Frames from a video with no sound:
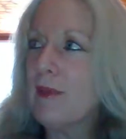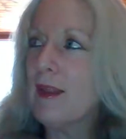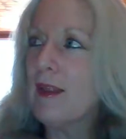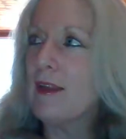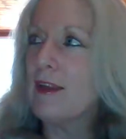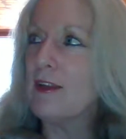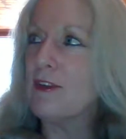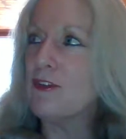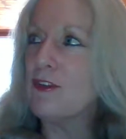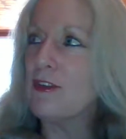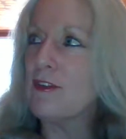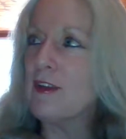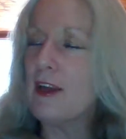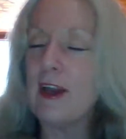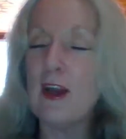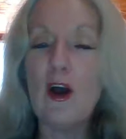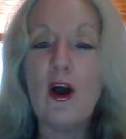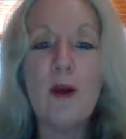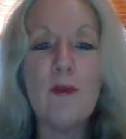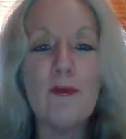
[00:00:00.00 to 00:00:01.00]
let's just
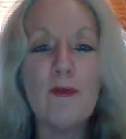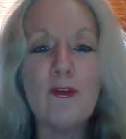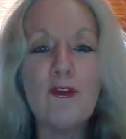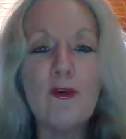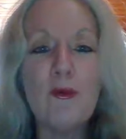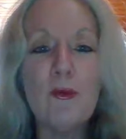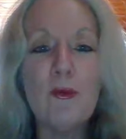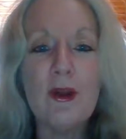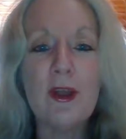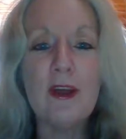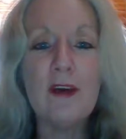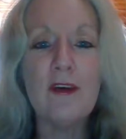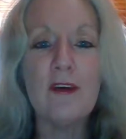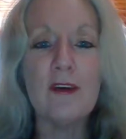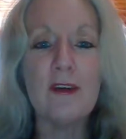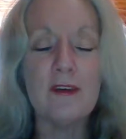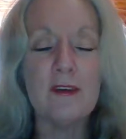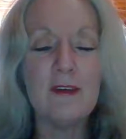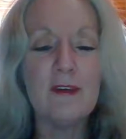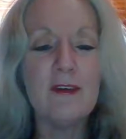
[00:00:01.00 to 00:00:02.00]
say I'm still working on
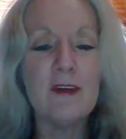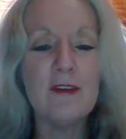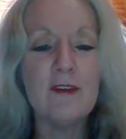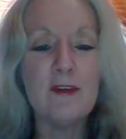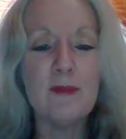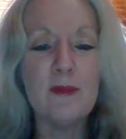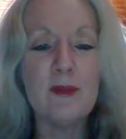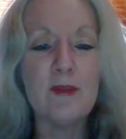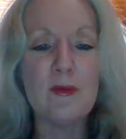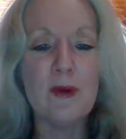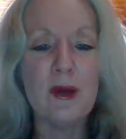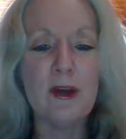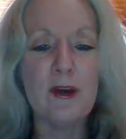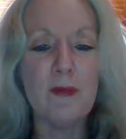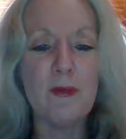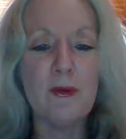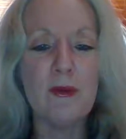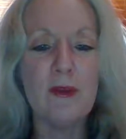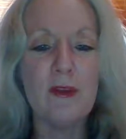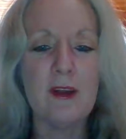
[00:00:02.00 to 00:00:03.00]
it. That's the best way I
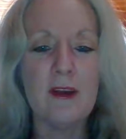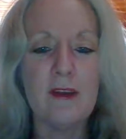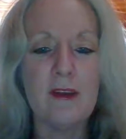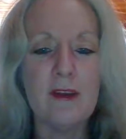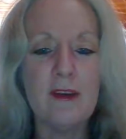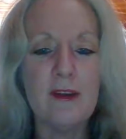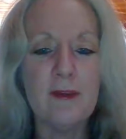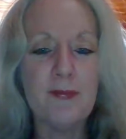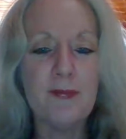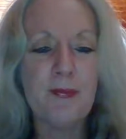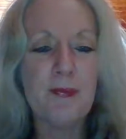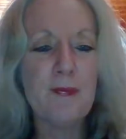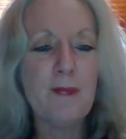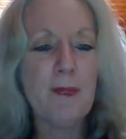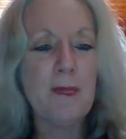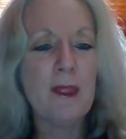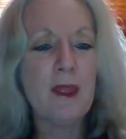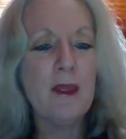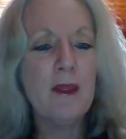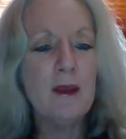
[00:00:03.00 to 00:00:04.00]
could put that, I think.
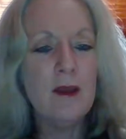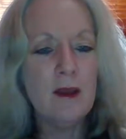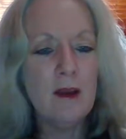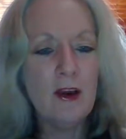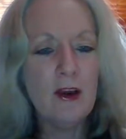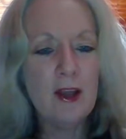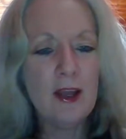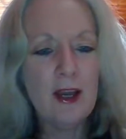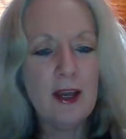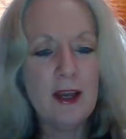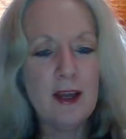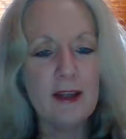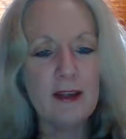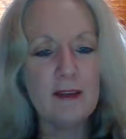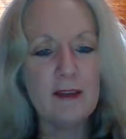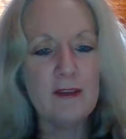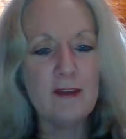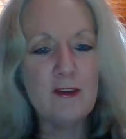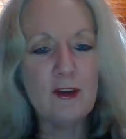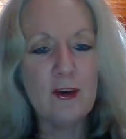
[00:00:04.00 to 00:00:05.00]

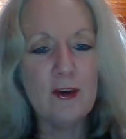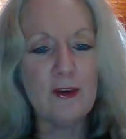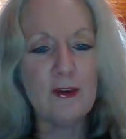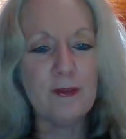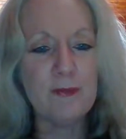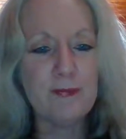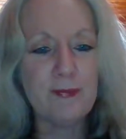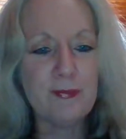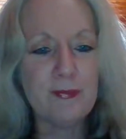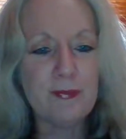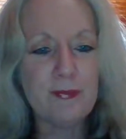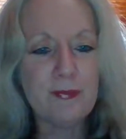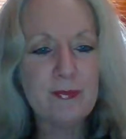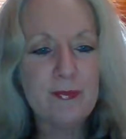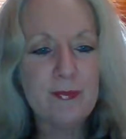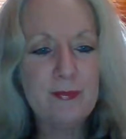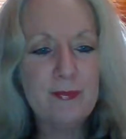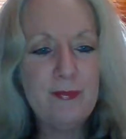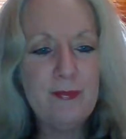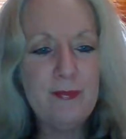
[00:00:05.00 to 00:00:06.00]
Okay, so
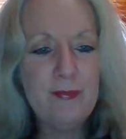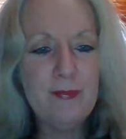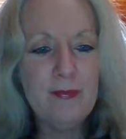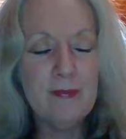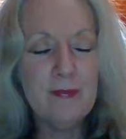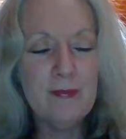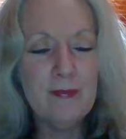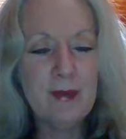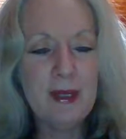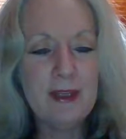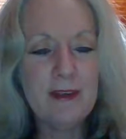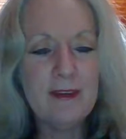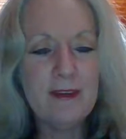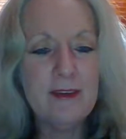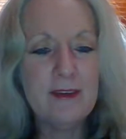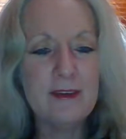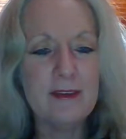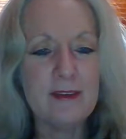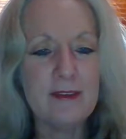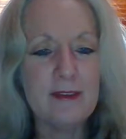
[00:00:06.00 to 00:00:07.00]
back to
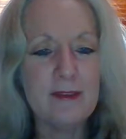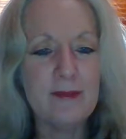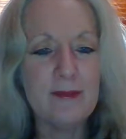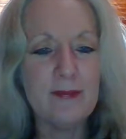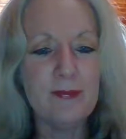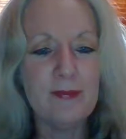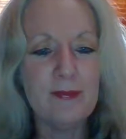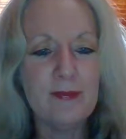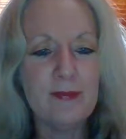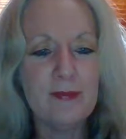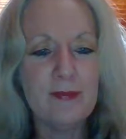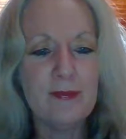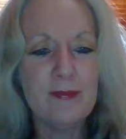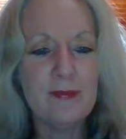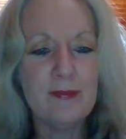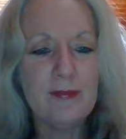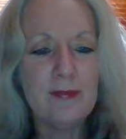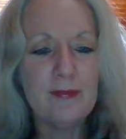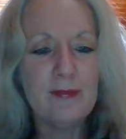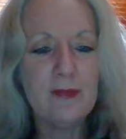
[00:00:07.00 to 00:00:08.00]
this.
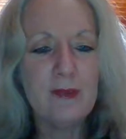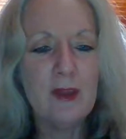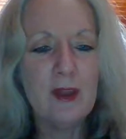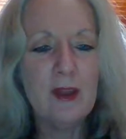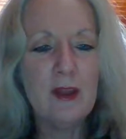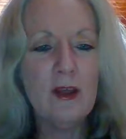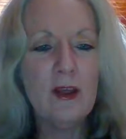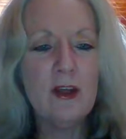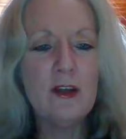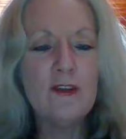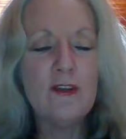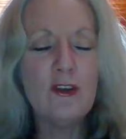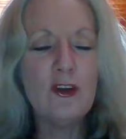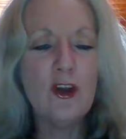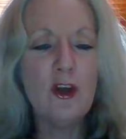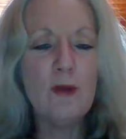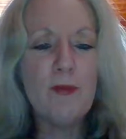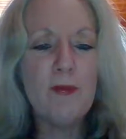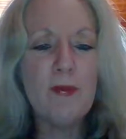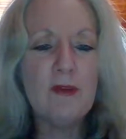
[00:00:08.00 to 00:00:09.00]
So,
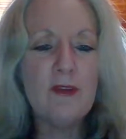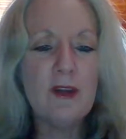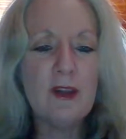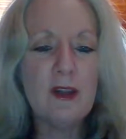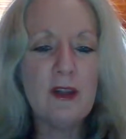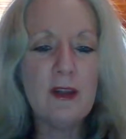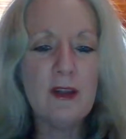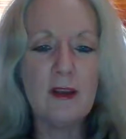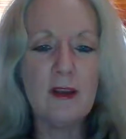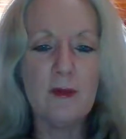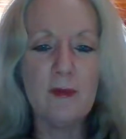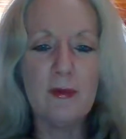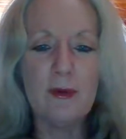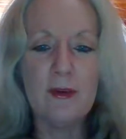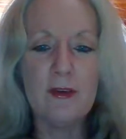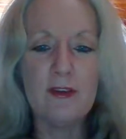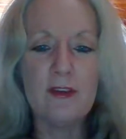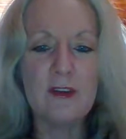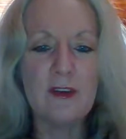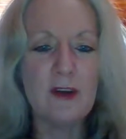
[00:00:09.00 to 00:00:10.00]
no particular
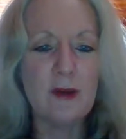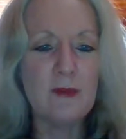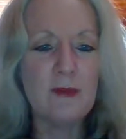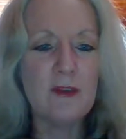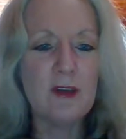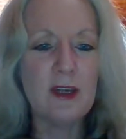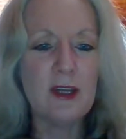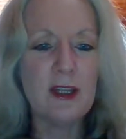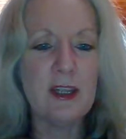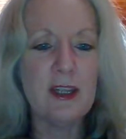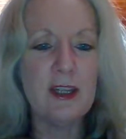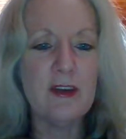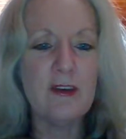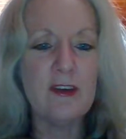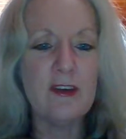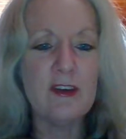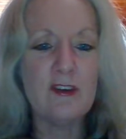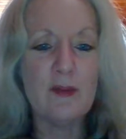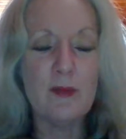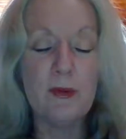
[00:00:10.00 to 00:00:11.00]
person I'm saying here
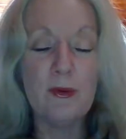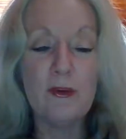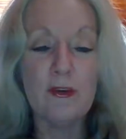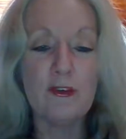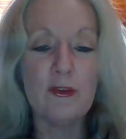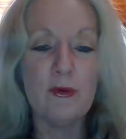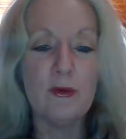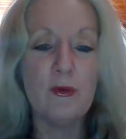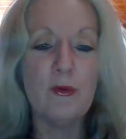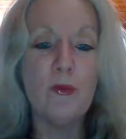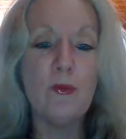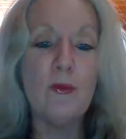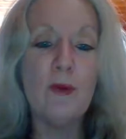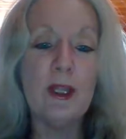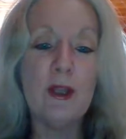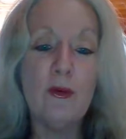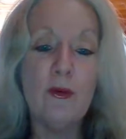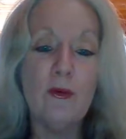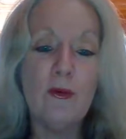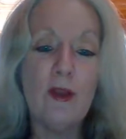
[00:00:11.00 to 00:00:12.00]
is spiritual.
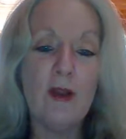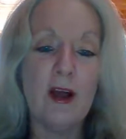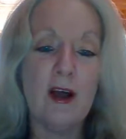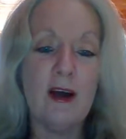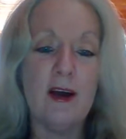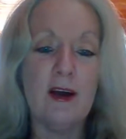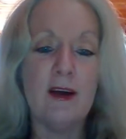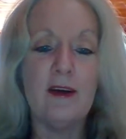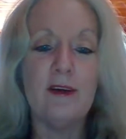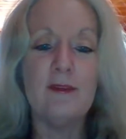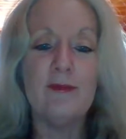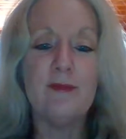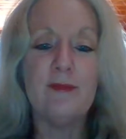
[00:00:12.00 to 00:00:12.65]
We all are,